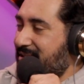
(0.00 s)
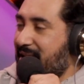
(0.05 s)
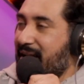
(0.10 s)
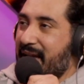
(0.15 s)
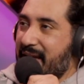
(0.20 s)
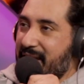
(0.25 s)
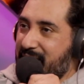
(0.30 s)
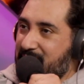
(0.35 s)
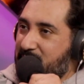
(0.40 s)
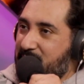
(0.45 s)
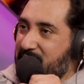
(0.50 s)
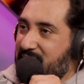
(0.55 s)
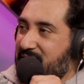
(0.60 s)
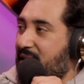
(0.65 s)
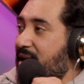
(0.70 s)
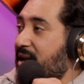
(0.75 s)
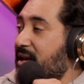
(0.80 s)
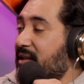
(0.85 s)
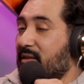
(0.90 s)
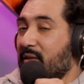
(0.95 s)
Yeah,
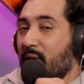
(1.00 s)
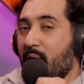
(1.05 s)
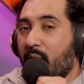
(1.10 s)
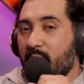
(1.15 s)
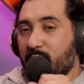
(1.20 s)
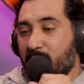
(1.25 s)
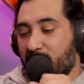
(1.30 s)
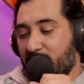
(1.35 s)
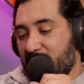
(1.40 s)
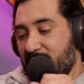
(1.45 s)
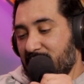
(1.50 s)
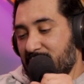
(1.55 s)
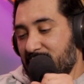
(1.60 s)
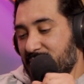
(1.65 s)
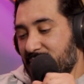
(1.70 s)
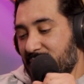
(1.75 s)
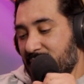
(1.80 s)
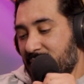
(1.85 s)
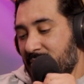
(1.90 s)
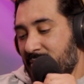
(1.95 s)
ASPCA in Long Beach.
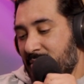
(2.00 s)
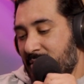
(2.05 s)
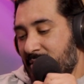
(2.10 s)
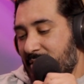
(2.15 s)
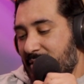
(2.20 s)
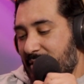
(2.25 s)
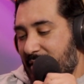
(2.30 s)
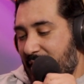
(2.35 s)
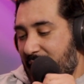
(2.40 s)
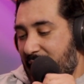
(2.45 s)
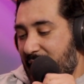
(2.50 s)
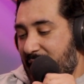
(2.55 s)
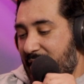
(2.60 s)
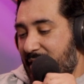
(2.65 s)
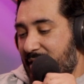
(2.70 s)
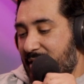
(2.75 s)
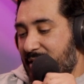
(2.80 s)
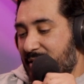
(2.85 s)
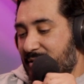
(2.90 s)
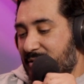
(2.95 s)
Mm-hmm.
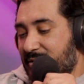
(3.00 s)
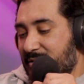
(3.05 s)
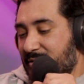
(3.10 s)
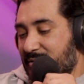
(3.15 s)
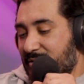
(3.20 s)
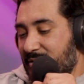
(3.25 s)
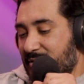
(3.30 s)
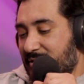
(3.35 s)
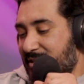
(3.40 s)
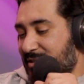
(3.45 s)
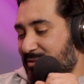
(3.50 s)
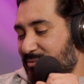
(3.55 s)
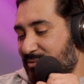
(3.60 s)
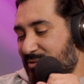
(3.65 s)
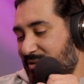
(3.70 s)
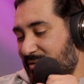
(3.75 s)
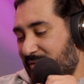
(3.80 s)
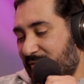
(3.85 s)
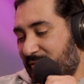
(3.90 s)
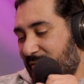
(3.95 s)
And this
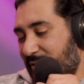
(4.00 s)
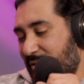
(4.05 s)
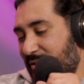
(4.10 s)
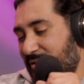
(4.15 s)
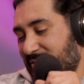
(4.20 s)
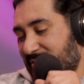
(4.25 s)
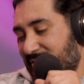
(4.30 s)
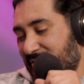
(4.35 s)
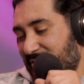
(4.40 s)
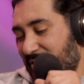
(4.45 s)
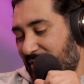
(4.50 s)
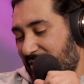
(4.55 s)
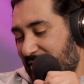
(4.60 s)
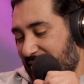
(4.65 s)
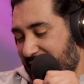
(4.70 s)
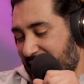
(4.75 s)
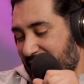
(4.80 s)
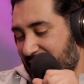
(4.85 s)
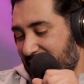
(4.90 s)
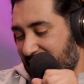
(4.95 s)
was the first
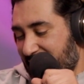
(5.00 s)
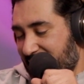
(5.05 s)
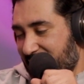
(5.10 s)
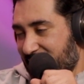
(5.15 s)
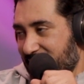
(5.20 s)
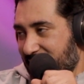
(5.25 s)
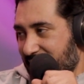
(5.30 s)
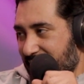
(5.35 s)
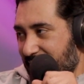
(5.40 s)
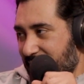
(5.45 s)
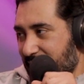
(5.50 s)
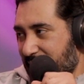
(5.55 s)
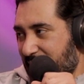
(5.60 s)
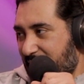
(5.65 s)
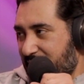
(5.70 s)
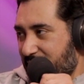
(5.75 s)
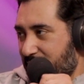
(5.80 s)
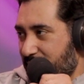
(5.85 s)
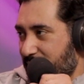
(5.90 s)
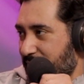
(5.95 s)
dog that like
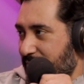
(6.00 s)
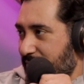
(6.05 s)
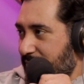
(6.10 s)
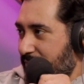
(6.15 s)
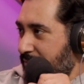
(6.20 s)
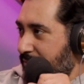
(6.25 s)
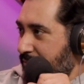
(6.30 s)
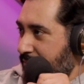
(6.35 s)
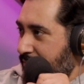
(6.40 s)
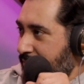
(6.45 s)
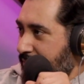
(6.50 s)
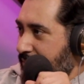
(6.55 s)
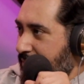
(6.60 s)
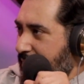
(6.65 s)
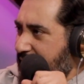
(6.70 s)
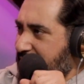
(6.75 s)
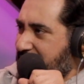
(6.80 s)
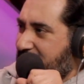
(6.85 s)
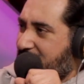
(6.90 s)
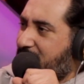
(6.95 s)
kind of...
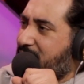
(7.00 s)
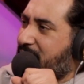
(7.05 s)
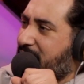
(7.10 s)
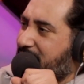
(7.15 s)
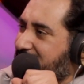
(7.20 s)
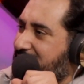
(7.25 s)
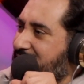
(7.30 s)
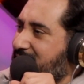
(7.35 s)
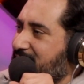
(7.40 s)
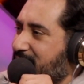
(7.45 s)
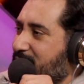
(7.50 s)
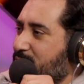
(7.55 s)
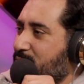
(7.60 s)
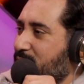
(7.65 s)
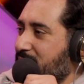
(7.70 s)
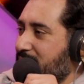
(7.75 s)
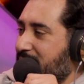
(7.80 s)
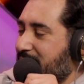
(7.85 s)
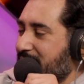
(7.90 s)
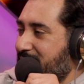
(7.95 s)
I was like, okay, this is a cool
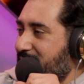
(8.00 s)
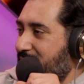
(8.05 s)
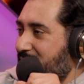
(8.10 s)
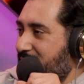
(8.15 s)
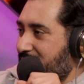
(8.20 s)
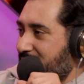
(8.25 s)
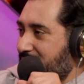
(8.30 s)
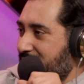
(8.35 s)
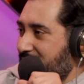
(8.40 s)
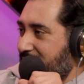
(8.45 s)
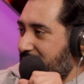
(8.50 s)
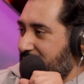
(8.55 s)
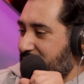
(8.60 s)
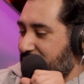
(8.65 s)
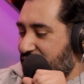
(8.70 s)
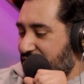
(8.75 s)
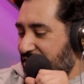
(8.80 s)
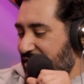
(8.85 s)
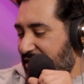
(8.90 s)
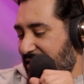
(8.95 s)
looking dog. And
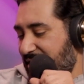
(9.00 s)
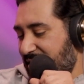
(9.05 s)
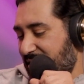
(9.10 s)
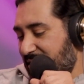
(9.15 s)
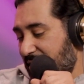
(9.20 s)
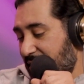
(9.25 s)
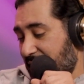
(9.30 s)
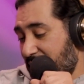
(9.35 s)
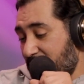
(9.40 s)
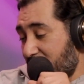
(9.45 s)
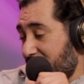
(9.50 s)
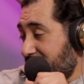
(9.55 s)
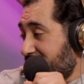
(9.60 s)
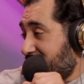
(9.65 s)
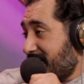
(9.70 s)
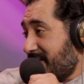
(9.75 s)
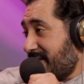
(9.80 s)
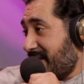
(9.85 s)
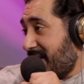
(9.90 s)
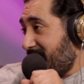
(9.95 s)
she, according
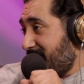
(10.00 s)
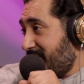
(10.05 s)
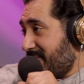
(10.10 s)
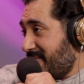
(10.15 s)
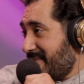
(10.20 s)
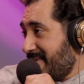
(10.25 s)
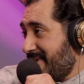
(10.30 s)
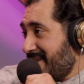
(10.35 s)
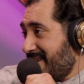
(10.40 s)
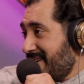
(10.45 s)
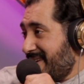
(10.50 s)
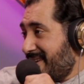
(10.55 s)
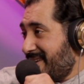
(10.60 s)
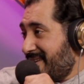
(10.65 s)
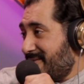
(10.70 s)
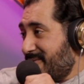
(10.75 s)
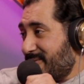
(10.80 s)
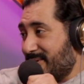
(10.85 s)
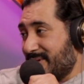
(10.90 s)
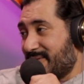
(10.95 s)
to them,
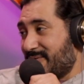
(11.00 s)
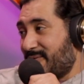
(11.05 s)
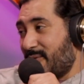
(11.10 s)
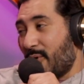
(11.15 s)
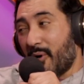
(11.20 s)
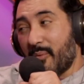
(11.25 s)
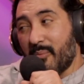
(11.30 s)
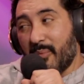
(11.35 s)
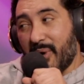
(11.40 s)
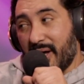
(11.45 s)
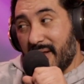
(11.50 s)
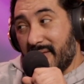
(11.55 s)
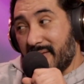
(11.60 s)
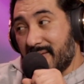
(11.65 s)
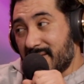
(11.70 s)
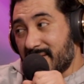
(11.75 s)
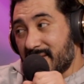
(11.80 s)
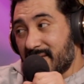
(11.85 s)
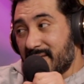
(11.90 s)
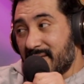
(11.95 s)
was 4
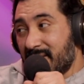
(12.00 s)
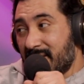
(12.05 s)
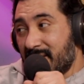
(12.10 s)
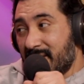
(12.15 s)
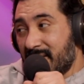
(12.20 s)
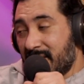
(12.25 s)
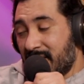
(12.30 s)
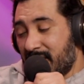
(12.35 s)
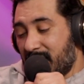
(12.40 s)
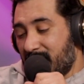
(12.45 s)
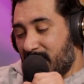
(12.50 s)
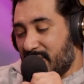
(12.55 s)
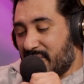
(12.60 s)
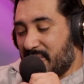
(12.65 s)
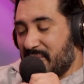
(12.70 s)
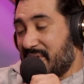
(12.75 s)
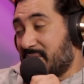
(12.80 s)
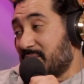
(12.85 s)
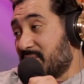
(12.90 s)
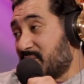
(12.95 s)
months. Mm-hmm. Which
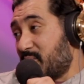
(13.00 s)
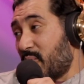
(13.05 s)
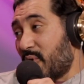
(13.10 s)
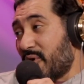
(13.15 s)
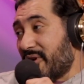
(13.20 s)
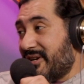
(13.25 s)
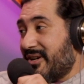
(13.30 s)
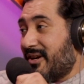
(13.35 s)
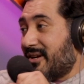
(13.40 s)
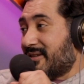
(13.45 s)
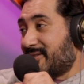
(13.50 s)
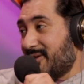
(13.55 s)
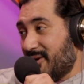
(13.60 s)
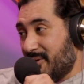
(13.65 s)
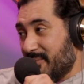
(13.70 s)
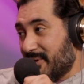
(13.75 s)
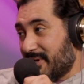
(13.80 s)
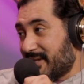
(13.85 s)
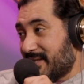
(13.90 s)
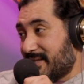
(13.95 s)
means she was born in
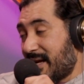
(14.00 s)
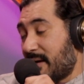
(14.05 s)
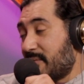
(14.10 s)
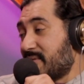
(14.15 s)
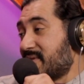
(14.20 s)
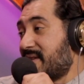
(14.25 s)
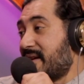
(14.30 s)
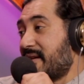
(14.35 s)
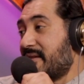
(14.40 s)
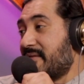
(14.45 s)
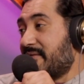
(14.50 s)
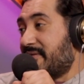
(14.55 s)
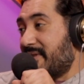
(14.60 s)
October. Because I was there in